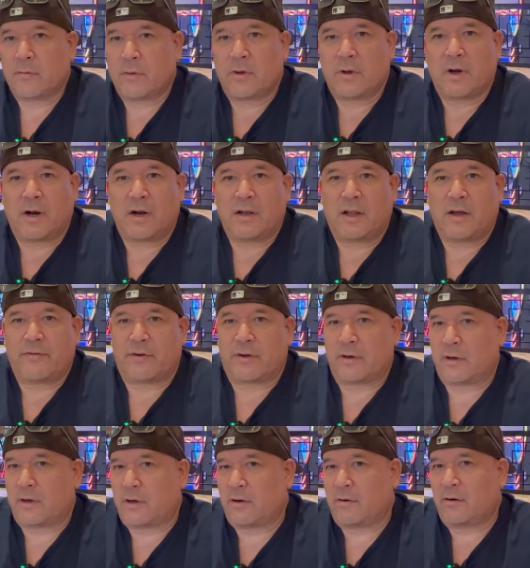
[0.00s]
you gotta love
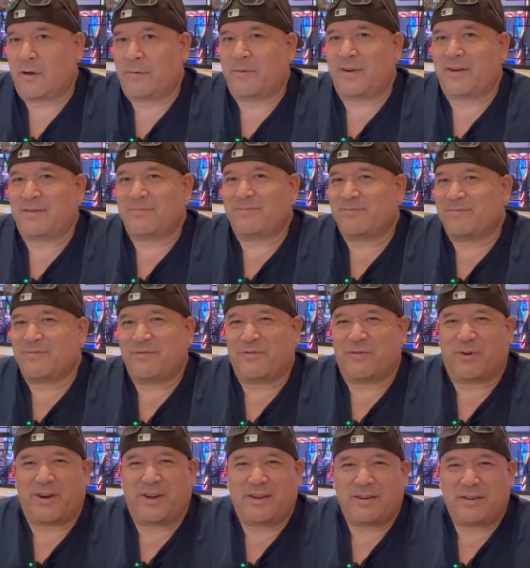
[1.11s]
it, you know? I mean,
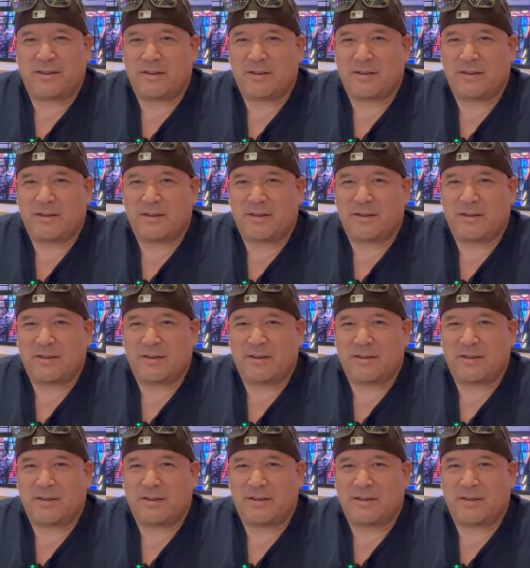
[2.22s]
free?